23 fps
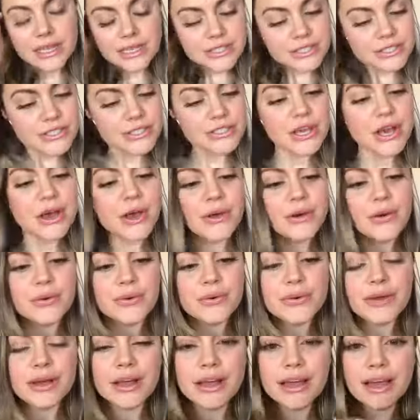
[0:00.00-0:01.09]

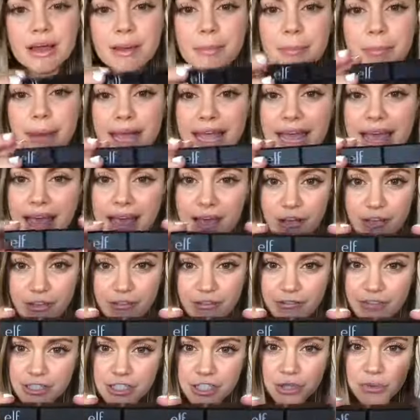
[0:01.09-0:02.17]
So by
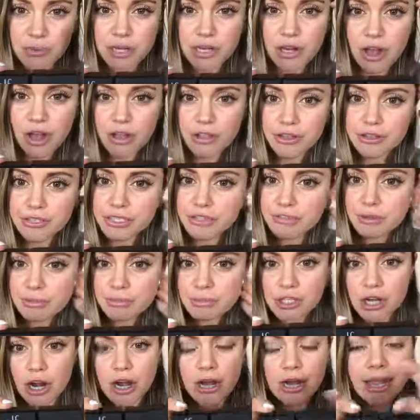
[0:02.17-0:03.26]
e.l.f., it's $3 from
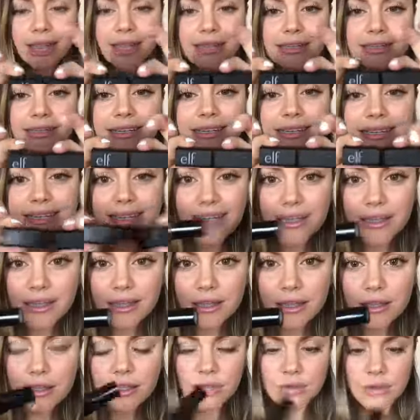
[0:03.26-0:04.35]
Target.
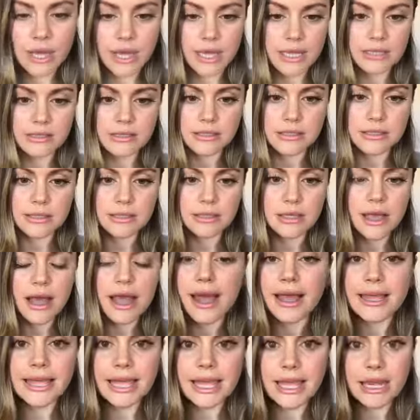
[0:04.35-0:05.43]
You guys,
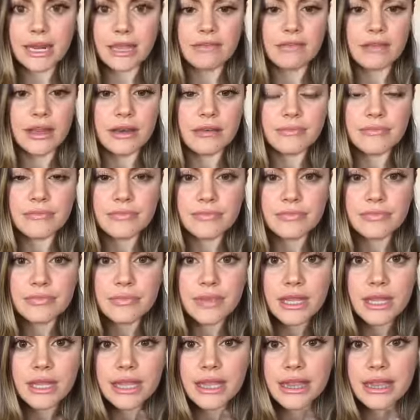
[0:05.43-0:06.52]
I can't even.
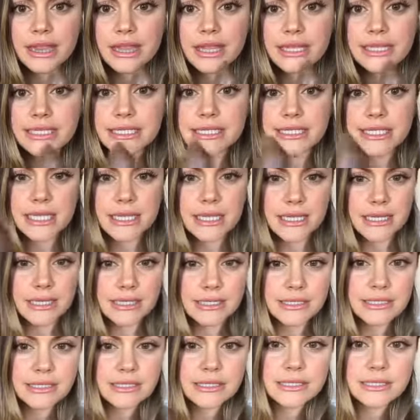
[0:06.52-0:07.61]
This
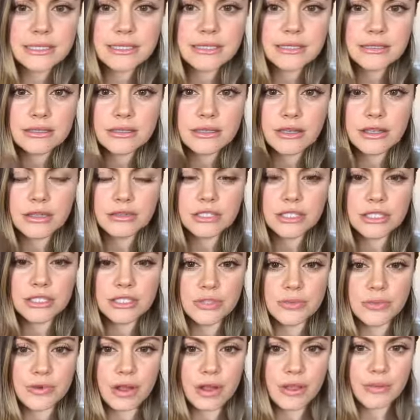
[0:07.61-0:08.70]
is I'll just
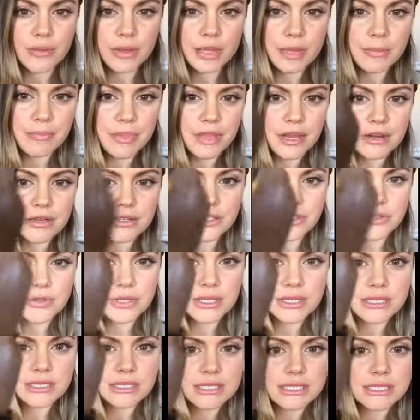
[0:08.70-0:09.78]
do it all the way up there so you
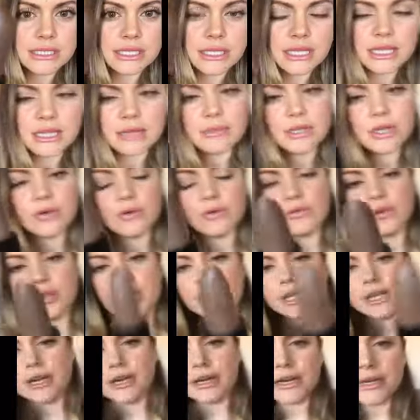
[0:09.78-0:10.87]
can see. Let me go over
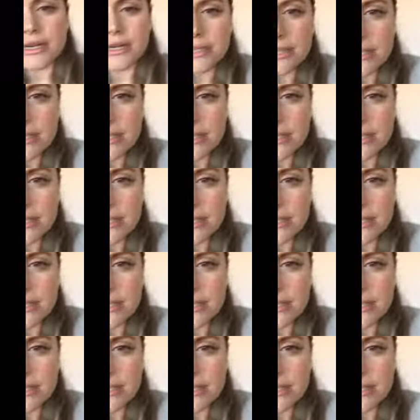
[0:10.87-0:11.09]
here.